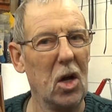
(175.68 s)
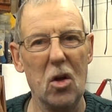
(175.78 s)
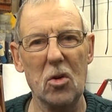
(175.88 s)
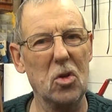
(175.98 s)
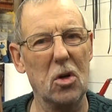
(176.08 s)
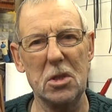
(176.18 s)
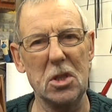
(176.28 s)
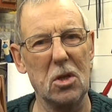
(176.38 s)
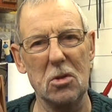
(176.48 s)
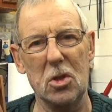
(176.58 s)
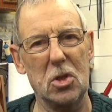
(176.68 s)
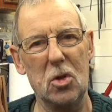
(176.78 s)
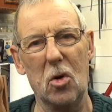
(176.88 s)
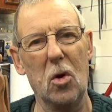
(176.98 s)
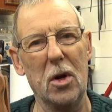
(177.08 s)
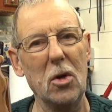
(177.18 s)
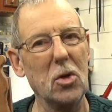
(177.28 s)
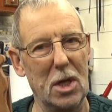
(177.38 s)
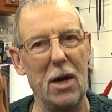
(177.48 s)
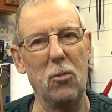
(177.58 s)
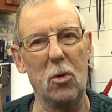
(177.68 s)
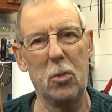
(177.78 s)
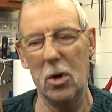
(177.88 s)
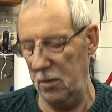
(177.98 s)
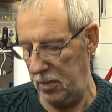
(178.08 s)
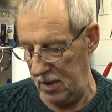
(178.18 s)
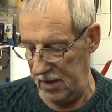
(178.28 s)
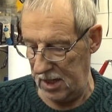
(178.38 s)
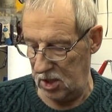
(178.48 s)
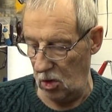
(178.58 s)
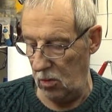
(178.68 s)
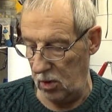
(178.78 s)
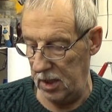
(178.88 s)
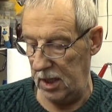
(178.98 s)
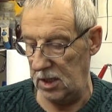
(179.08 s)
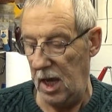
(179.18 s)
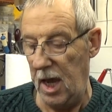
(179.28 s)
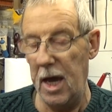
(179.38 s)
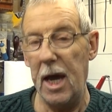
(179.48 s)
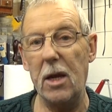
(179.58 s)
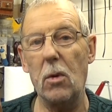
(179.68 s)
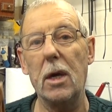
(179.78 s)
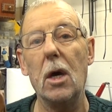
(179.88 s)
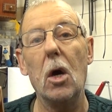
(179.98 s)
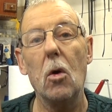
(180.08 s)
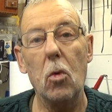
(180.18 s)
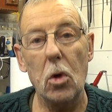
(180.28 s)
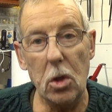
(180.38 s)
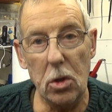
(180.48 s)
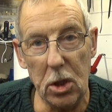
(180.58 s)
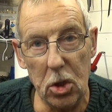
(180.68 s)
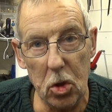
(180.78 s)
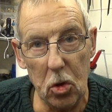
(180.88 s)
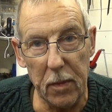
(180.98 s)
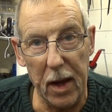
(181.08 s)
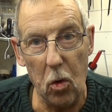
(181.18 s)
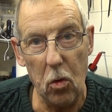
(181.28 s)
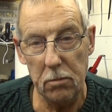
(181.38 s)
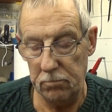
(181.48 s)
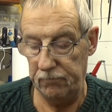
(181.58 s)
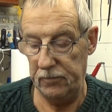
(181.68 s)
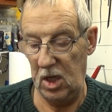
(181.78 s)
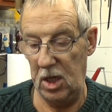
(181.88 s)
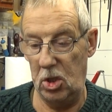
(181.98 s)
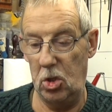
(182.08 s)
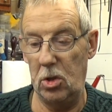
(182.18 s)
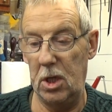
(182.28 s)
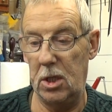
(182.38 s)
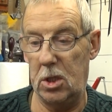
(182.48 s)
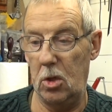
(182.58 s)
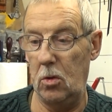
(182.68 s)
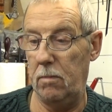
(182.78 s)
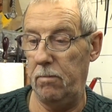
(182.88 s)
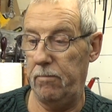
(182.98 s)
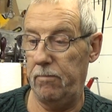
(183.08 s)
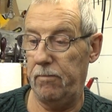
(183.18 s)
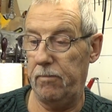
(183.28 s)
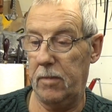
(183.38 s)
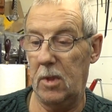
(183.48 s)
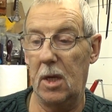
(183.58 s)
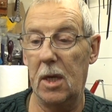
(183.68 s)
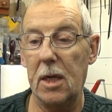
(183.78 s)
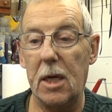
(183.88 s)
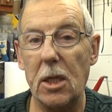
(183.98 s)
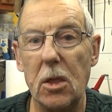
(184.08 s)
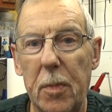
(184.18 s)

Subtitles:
Long time since I was at school, and I used to love woodwork, but that's not what it is. Anyway, what you need to do, Mel, is you need to cut a